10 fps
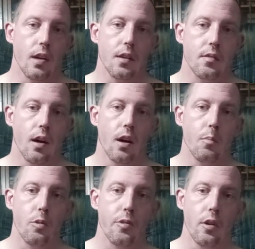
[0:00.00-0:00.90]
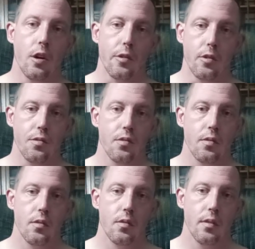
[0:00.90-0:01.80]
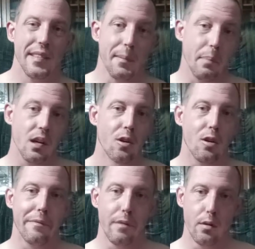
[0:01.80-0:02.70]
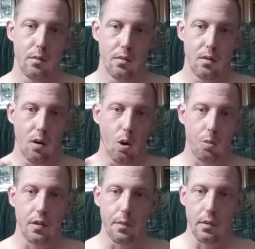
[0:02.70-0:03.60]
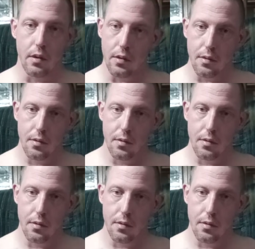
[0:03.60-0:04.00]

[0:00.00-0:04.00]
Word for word: take time with others than being on the phone all damn day.